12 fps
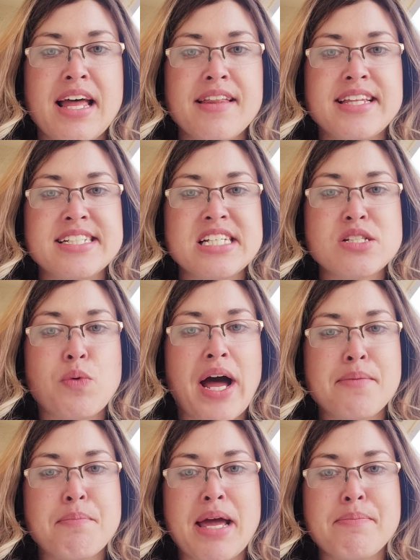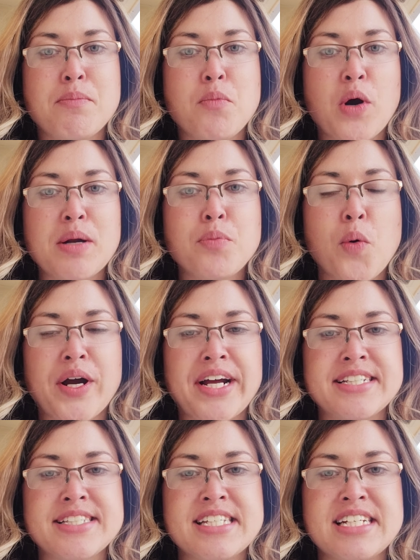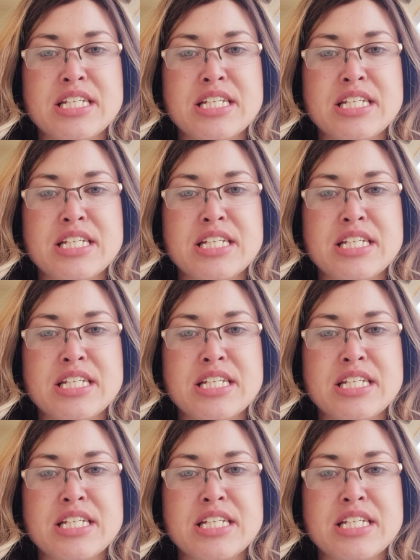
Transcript: This is why it might be more important